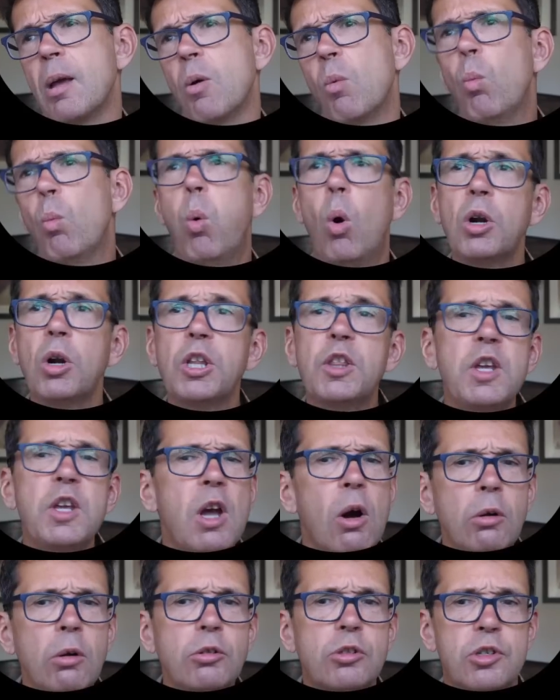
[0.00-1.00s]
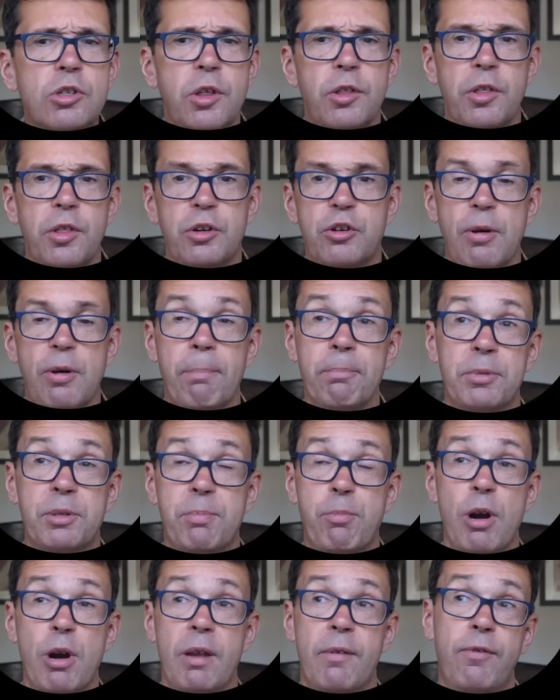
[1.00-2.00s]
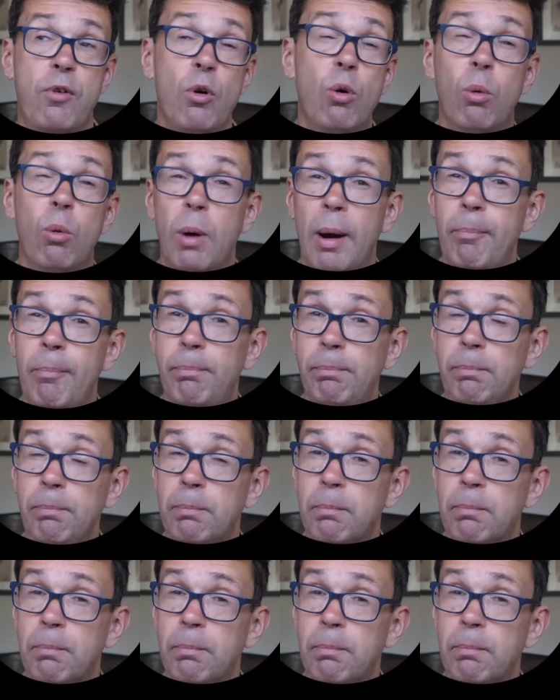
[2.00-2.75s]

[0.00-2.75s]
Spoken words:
what are the odds that the trumps break 4-1?